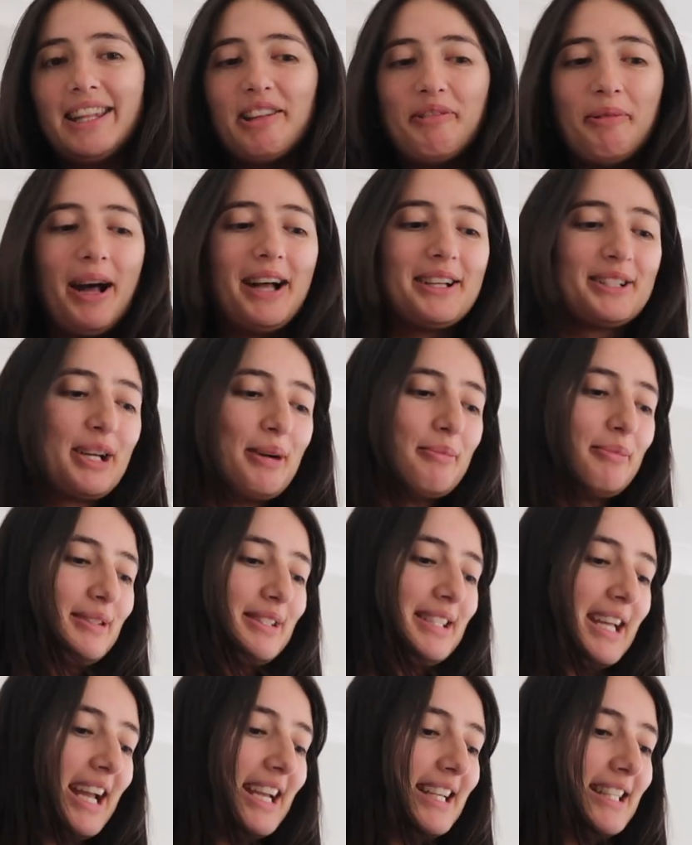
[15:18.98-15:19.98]
in the past couple
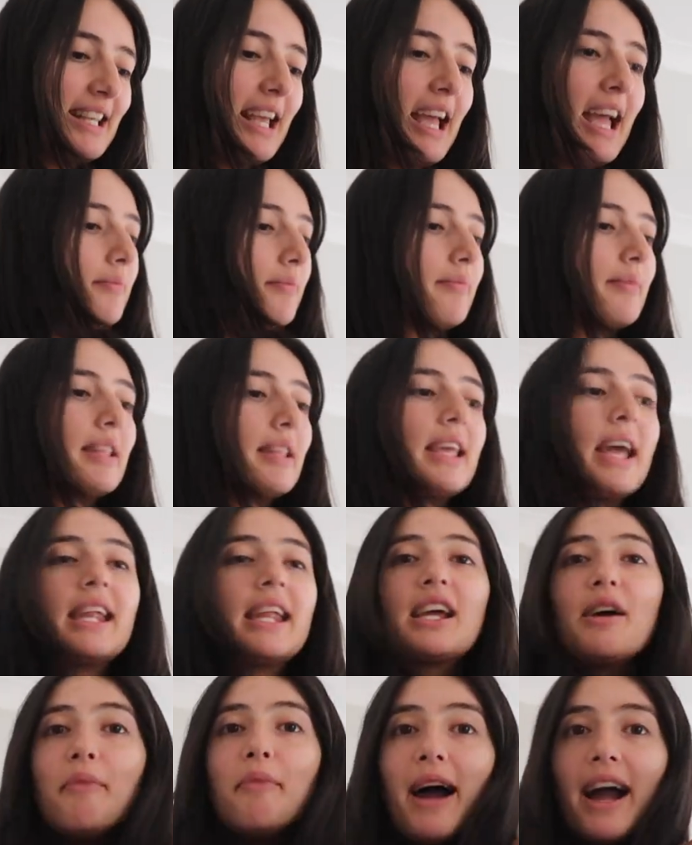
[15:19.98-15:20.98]
days,
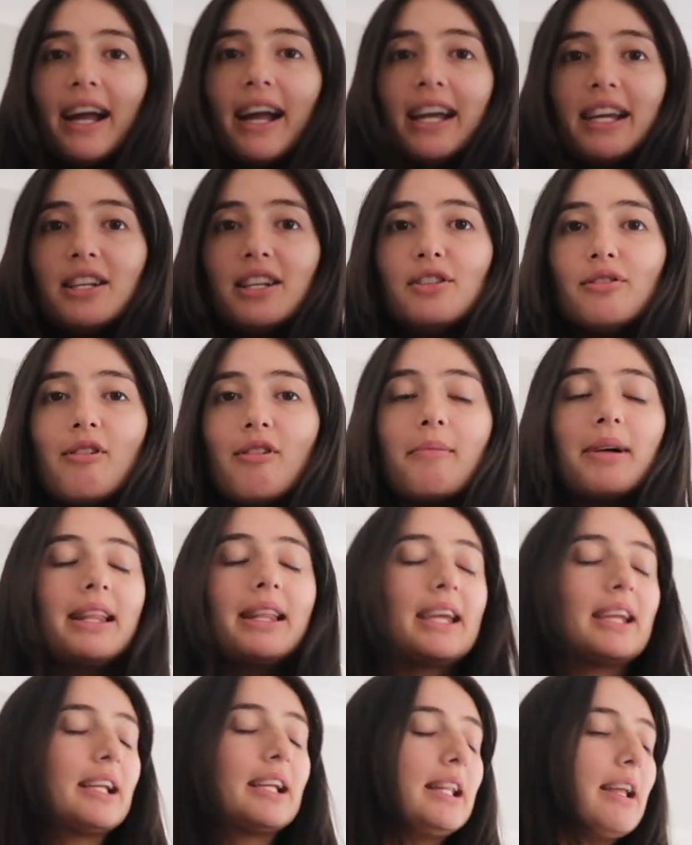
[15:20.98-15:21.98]
getting a package from
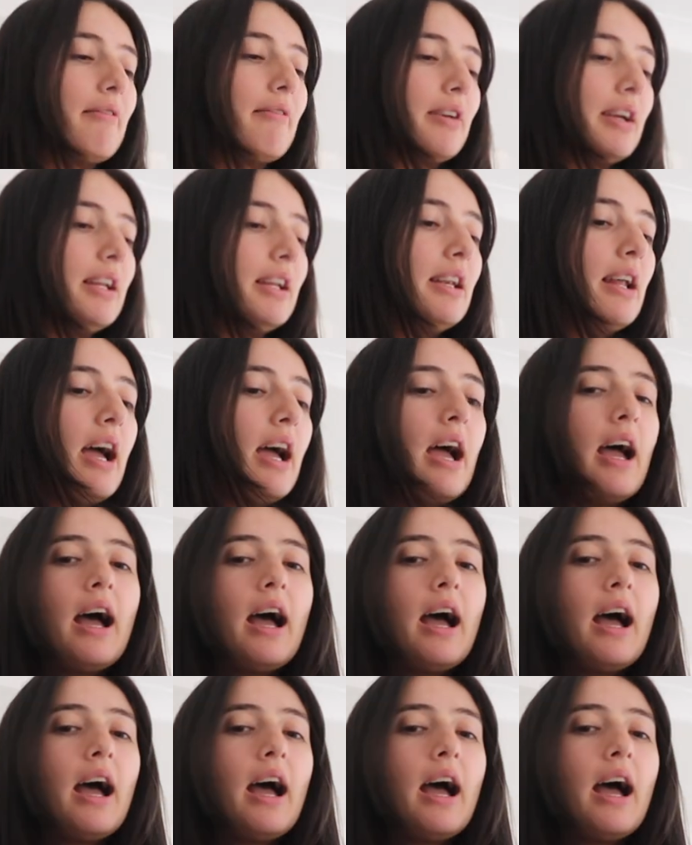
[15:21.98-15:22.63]
Elite 11.